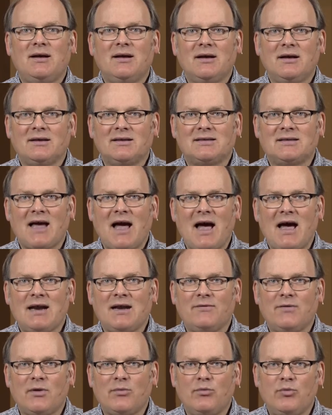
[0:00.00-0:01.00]
a side
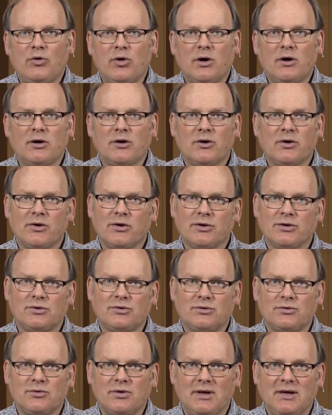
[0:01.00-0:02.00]
of a brook or a
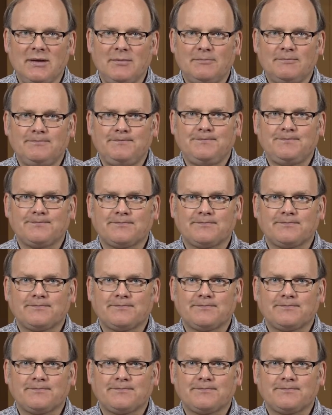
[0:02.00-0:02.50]
stream.